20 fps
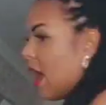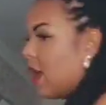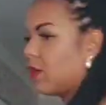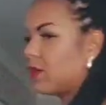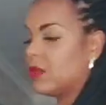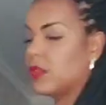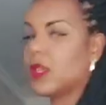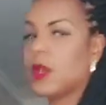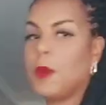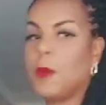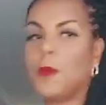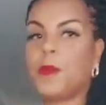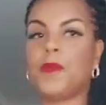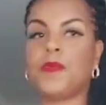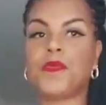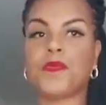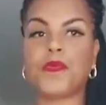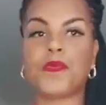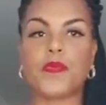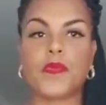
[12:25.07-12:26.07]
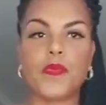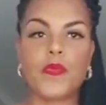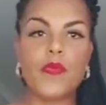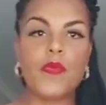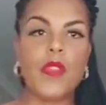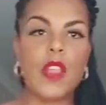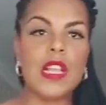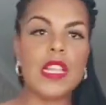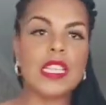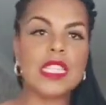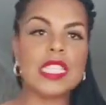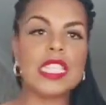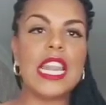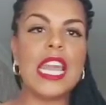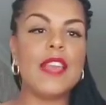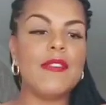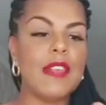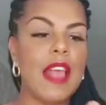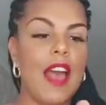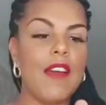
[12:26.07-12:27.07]
around, the
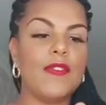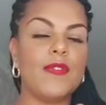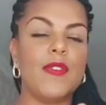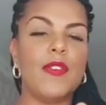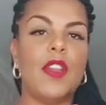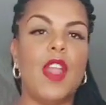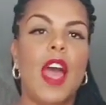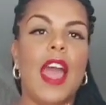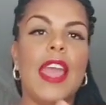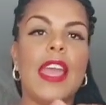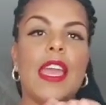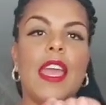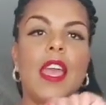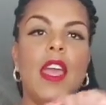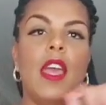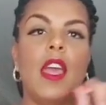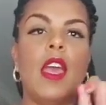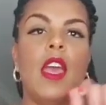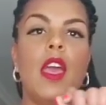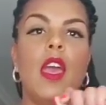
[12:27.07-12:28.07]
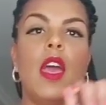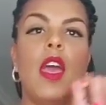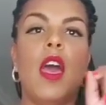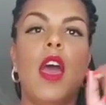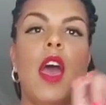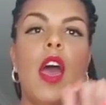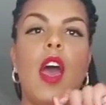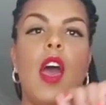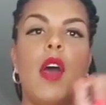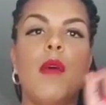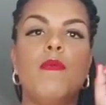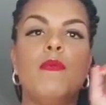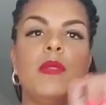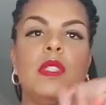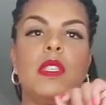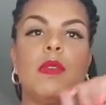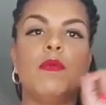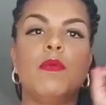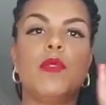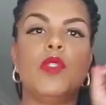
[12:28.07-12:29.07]
sleeves have like
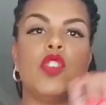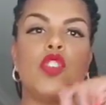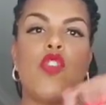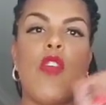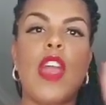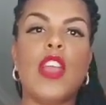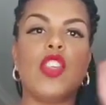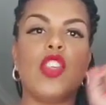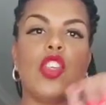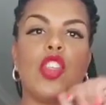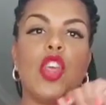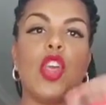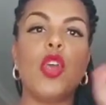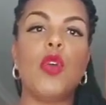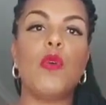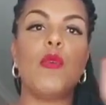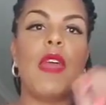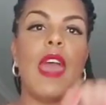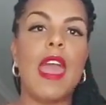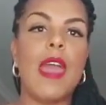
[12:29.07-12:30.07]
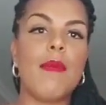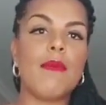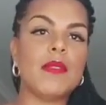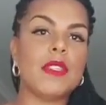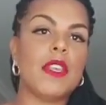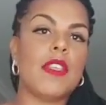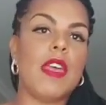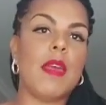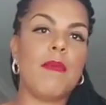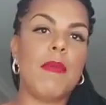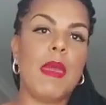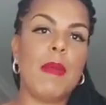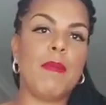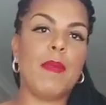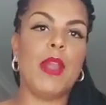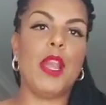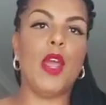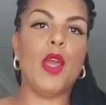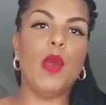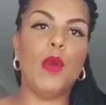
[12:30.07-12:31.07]
some stretch to them, so they're a
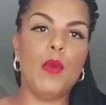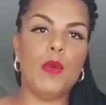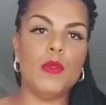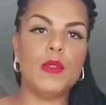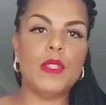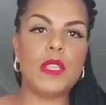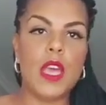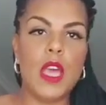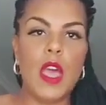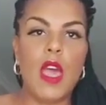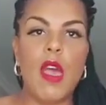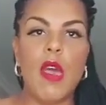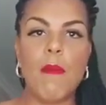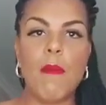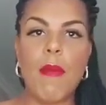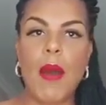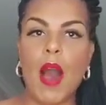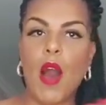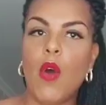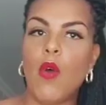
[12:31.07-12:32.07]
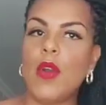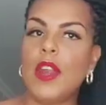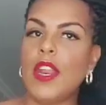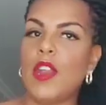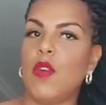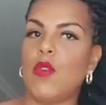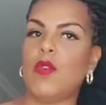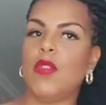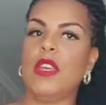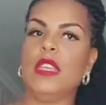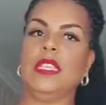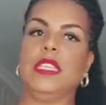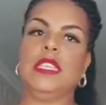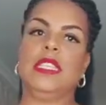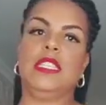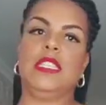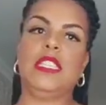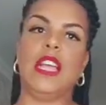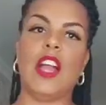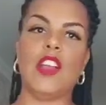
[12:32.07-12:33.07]
bit ballooned. But all in all, this
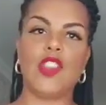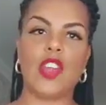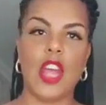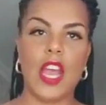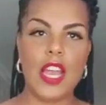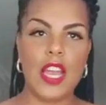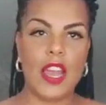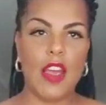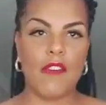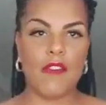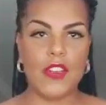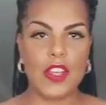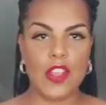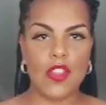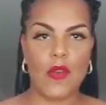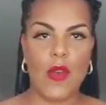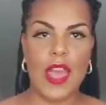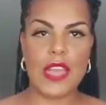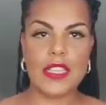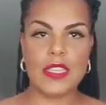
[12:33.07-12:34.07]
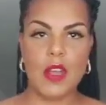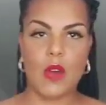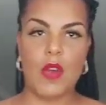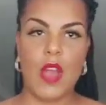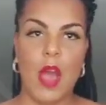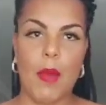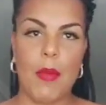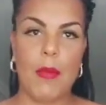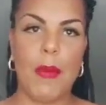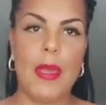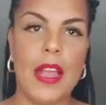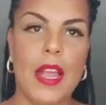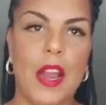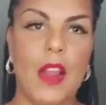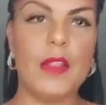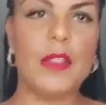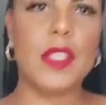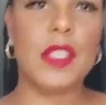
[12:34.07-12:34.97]
is such a lovely dress. I'll come a bit